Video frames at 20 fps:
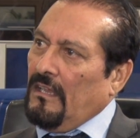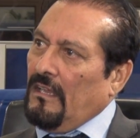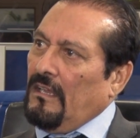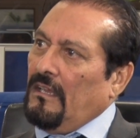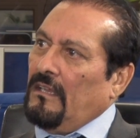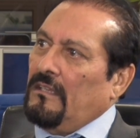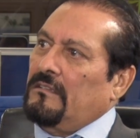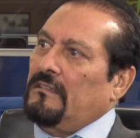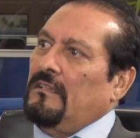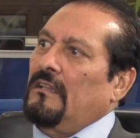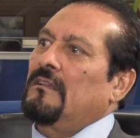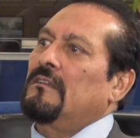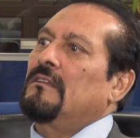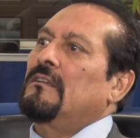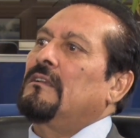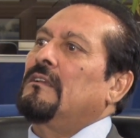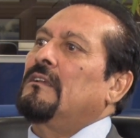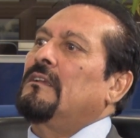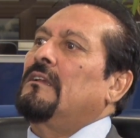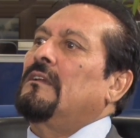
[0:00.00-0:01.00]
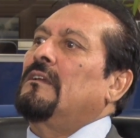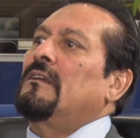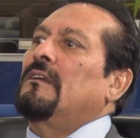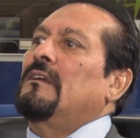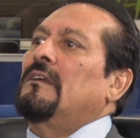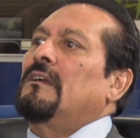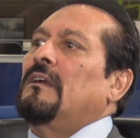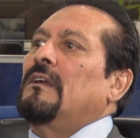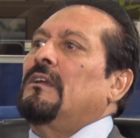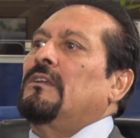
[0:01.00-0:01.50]

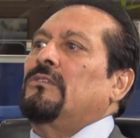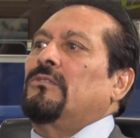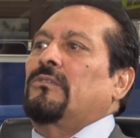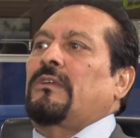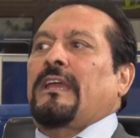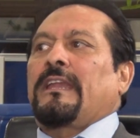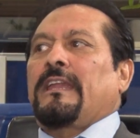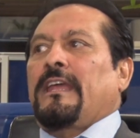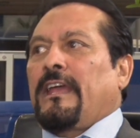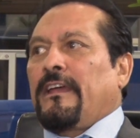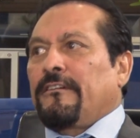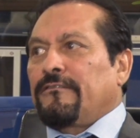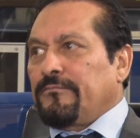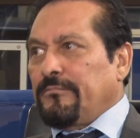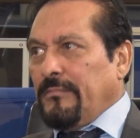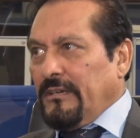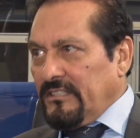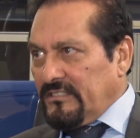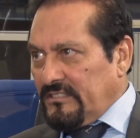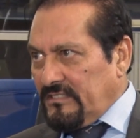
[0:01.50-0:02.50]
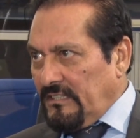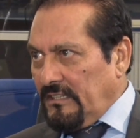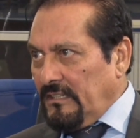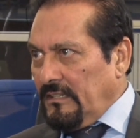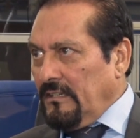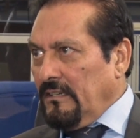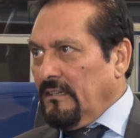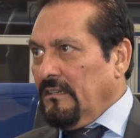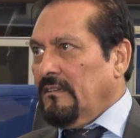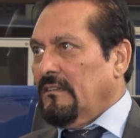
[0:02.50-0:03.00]
you can have
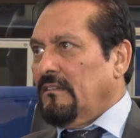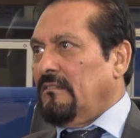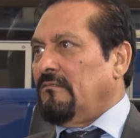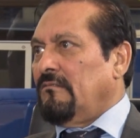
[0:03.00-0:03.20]
personal